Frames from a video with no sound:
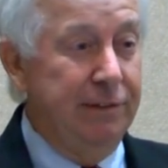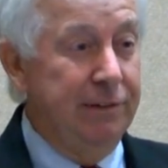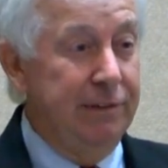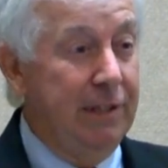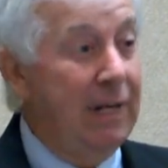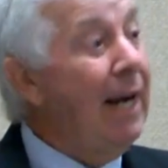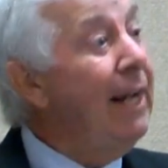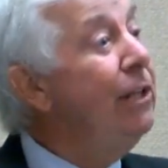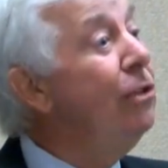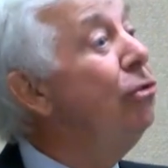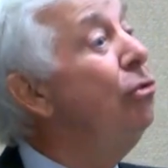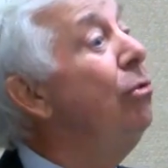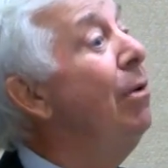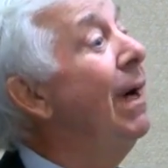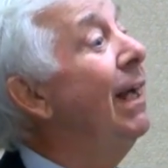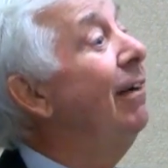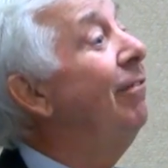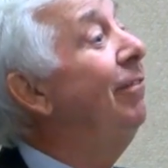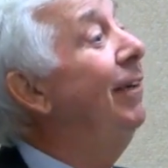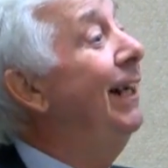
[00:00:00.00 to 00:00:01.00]
And I grew
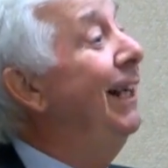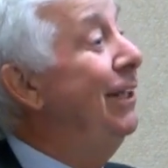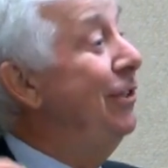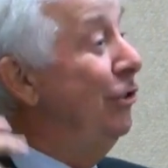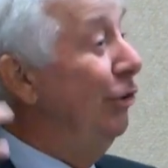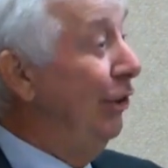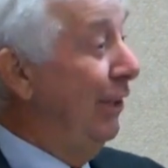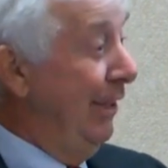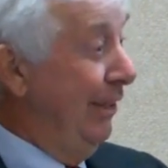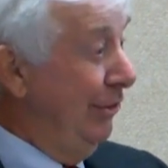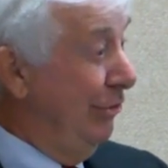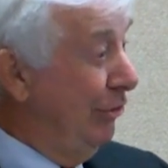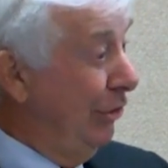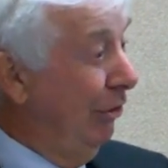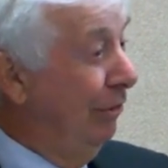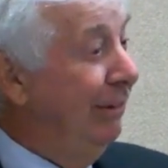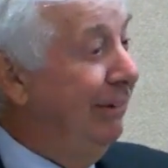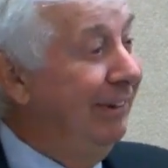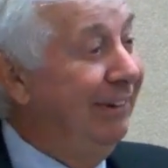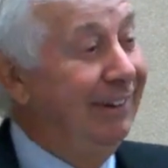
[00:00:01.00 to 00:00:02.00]
out of financial aid, so
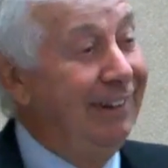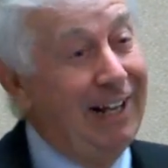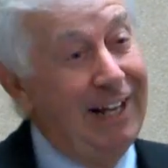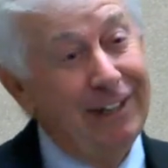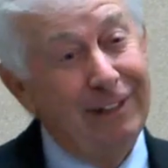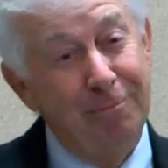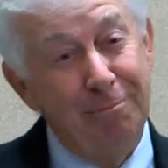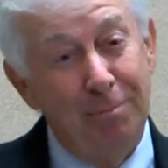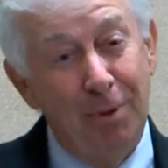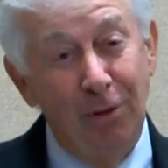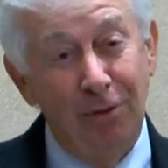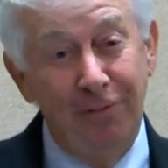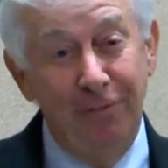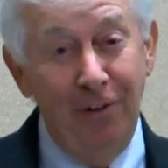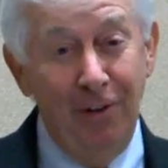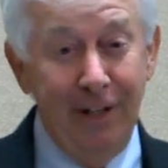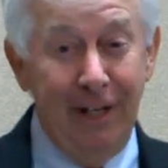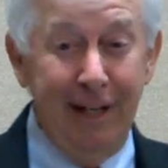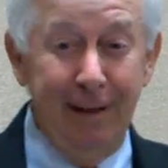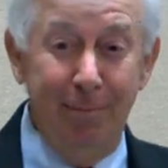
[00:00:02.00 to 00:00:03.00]
I can poke
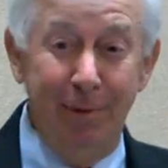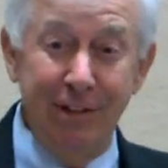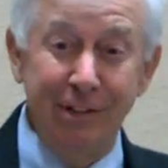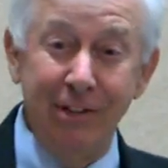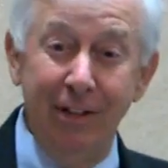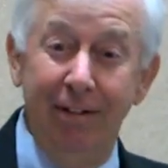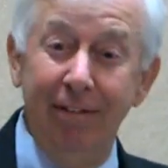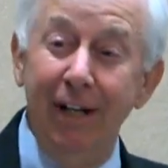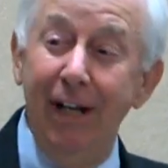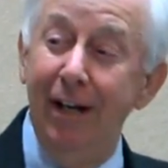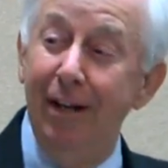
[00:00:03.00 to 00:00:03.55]
fun out of myself.